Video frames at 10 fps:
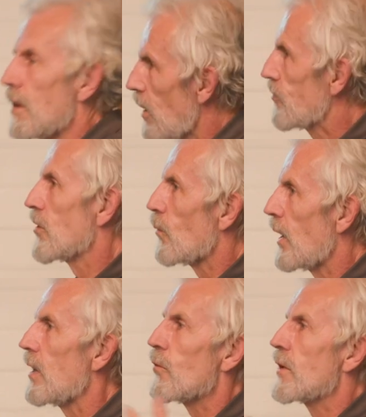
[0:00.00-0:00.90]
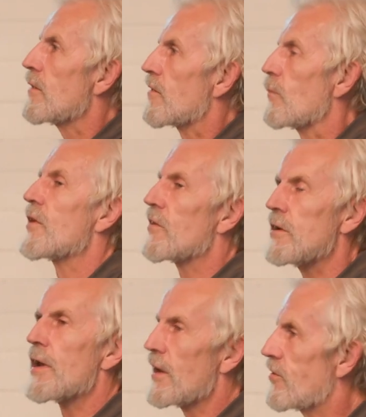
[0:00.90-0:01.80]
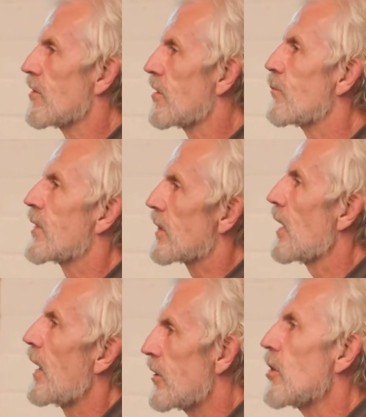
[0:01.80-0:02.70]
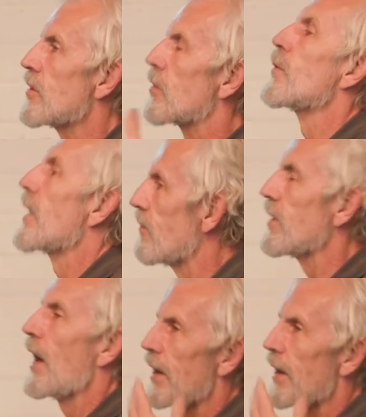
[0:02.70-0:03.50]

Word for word: After a while, we establish a relationship that I know that whenever